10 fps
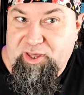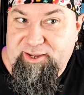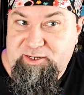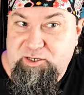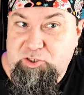
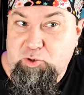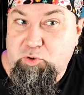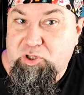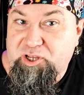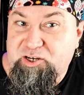that because
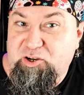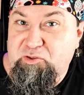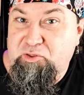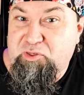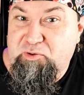you clicked
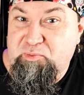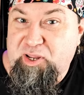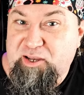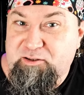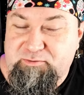on the
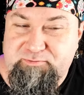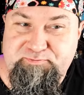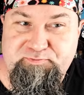thumbnail.